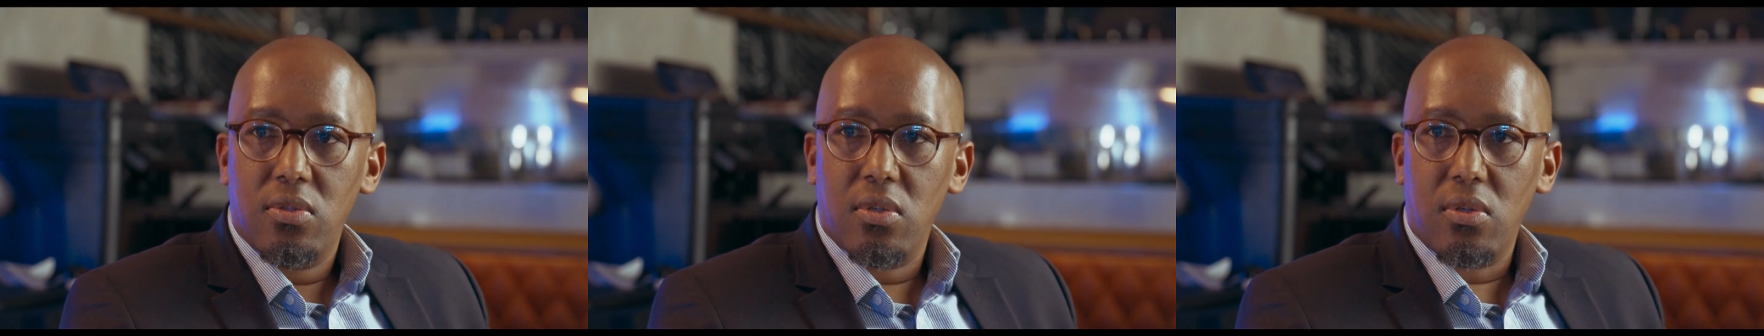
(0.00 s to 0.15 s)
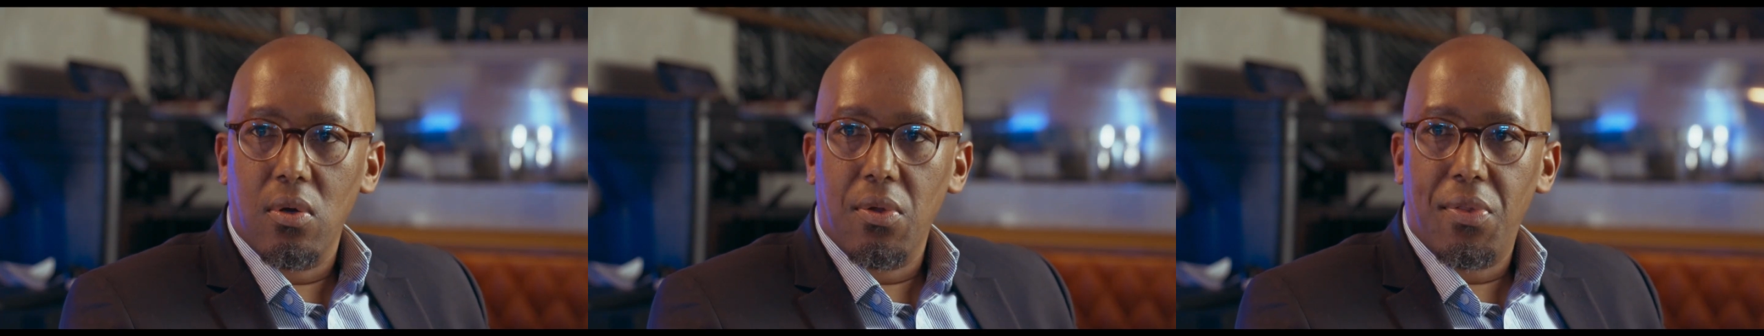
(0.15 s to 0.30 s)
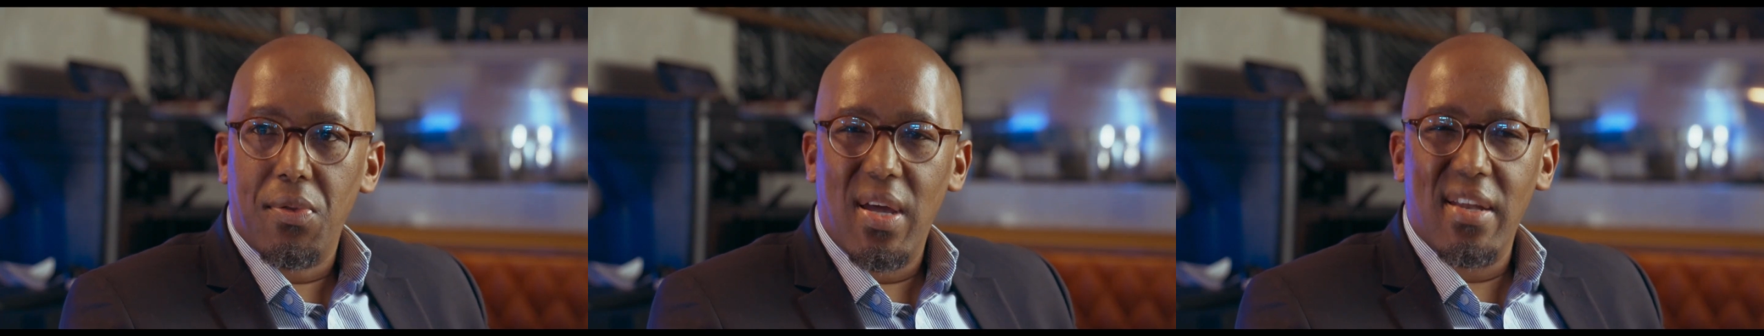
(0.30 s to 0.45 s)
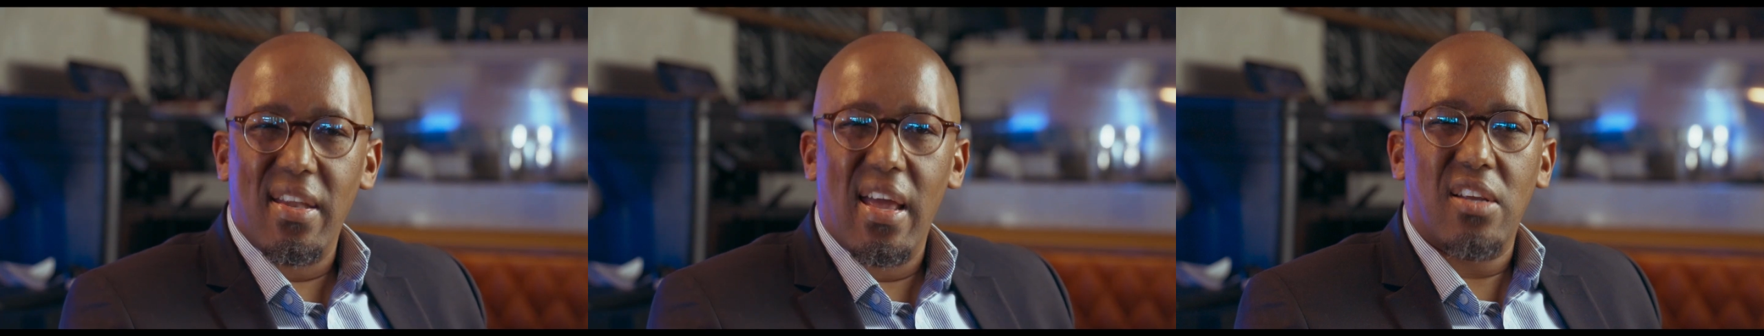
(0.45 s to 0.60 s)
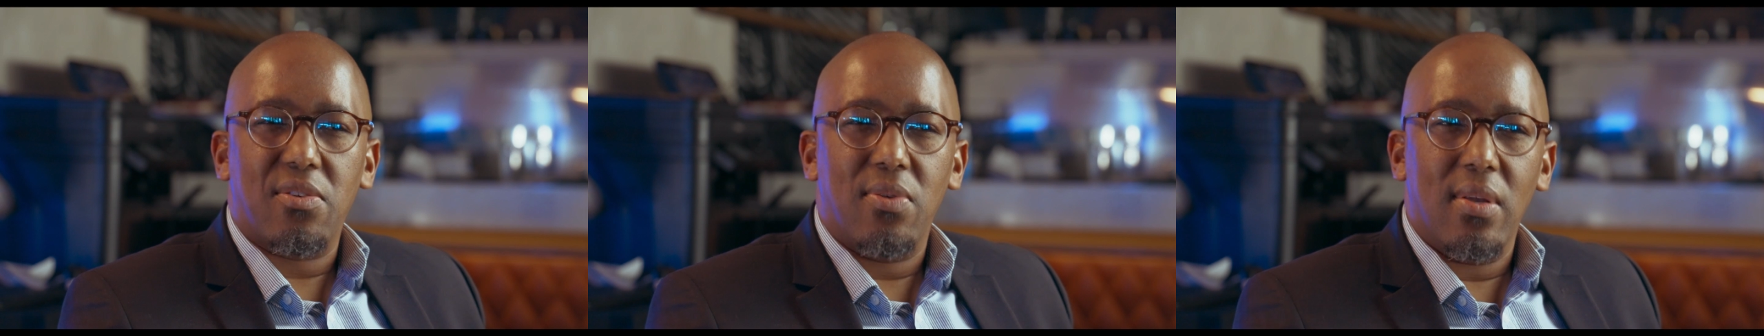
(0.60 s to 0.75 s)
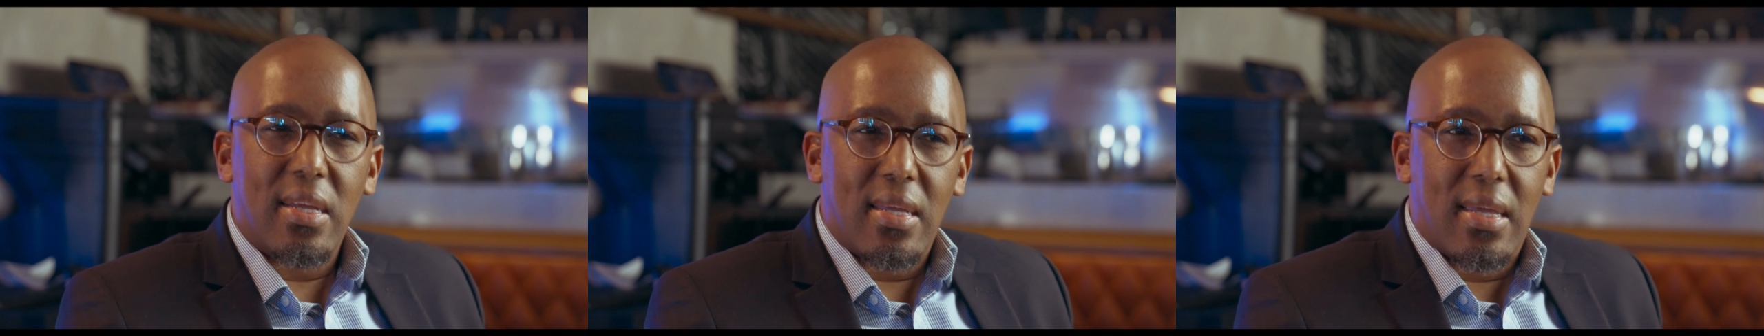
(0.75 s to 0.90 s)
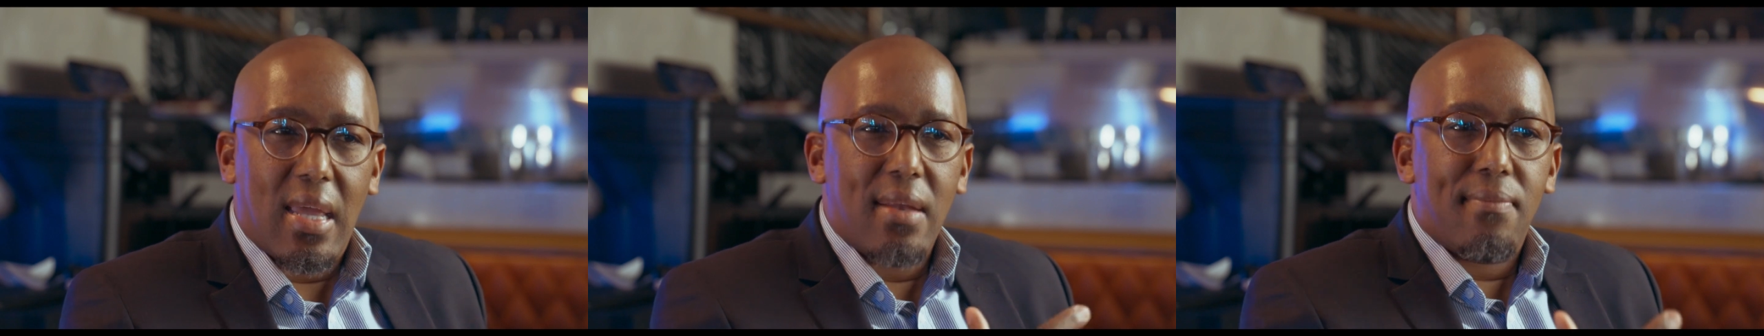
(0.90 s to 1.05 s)
go through and
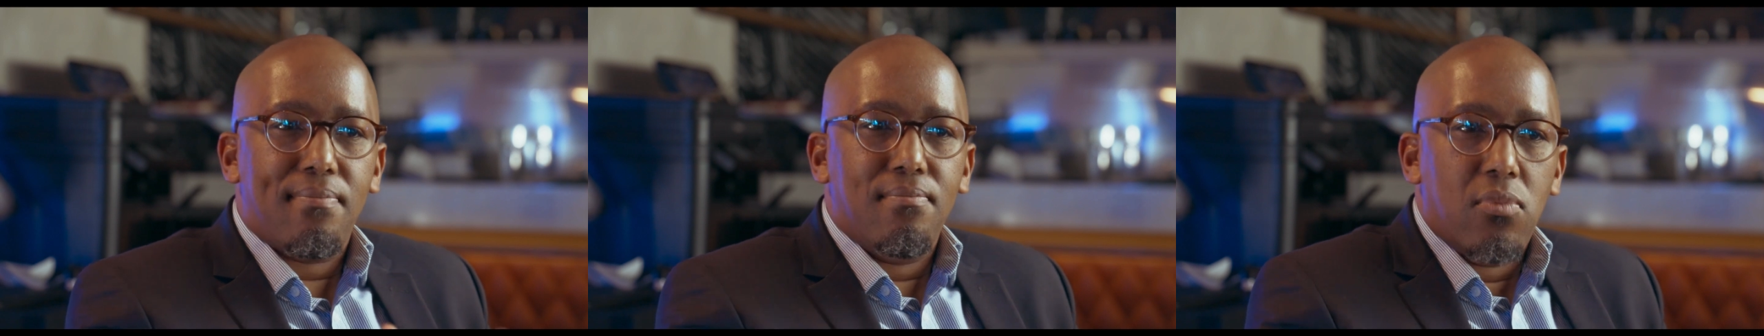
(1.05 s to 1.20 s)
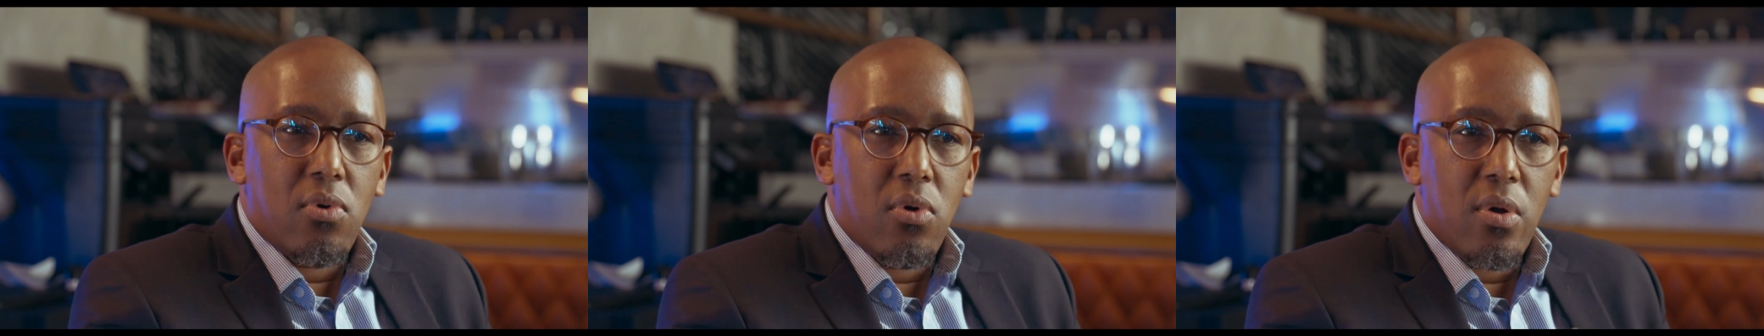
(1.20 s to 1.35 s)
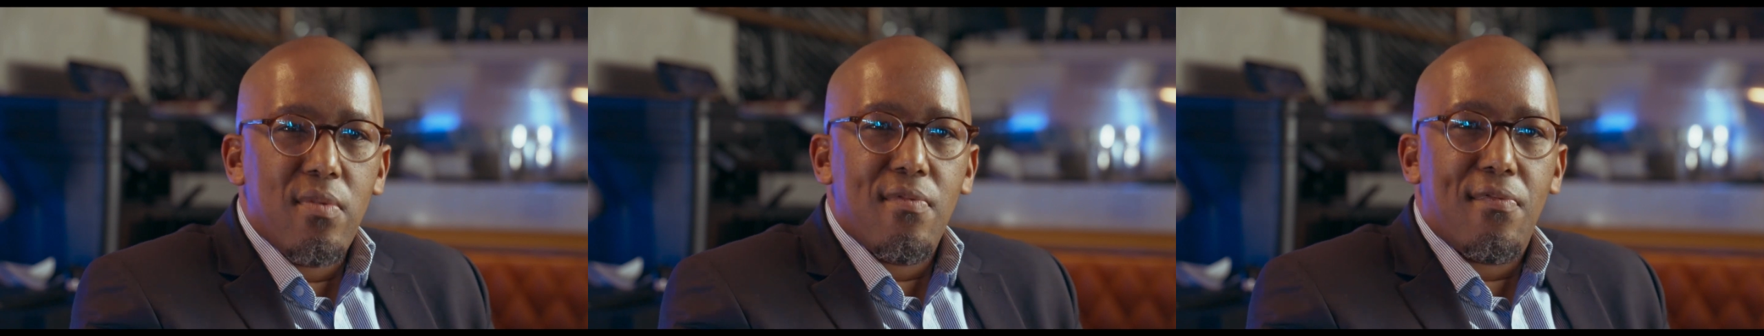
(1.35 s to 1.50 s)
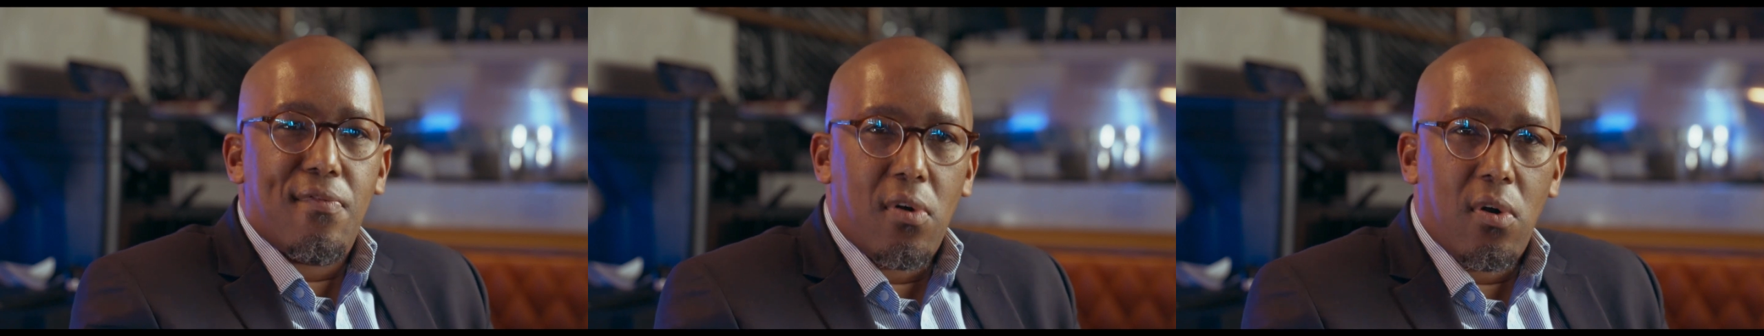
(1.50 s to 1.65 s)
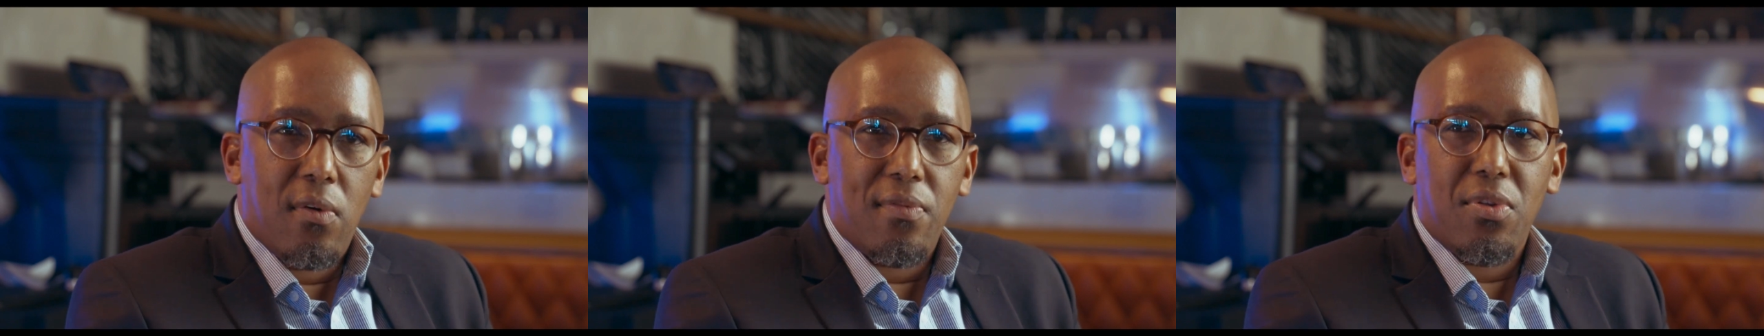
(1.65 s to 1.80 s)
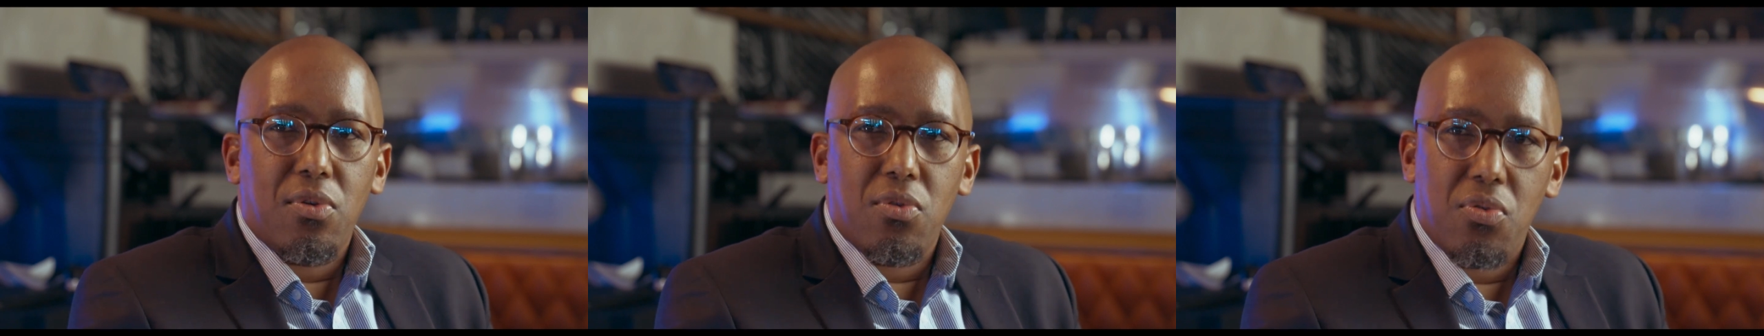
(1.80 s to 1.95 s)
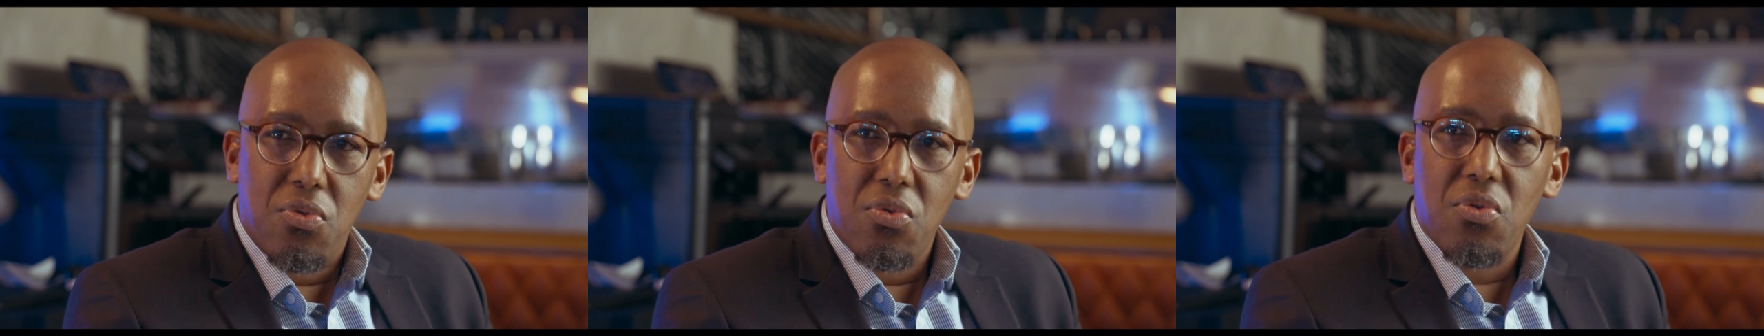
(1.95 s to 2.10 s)
actually get more
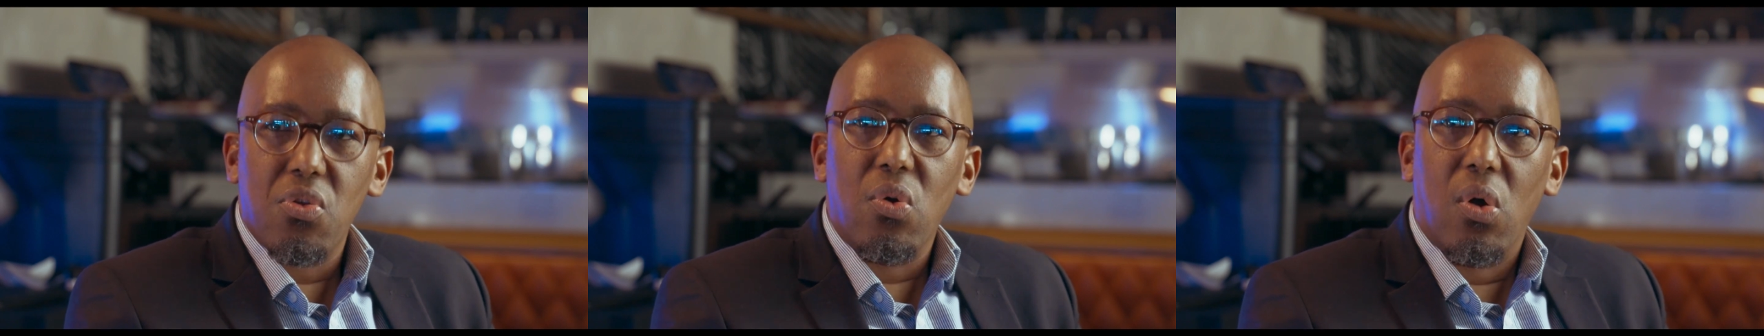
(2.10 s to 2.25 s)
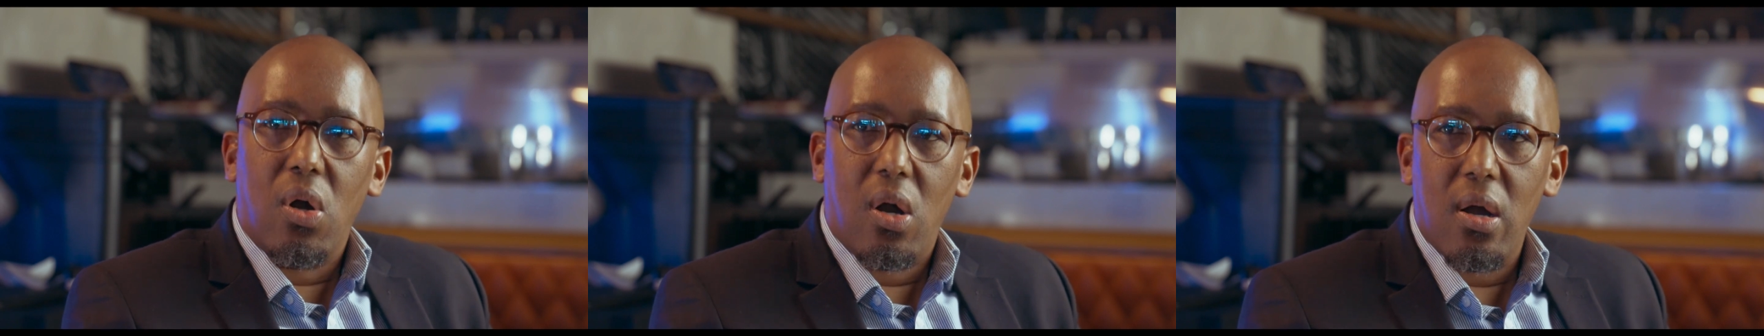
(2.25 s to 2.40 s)
involved in who you